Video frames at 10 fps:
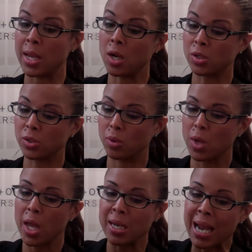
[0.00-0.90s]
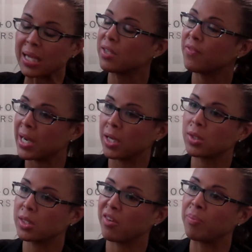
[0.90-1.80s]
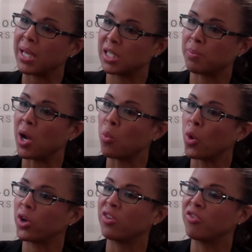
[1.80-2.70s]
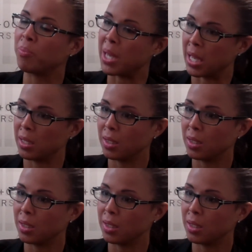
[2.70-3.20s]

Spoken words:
and also not defining yourself based upon where you've been,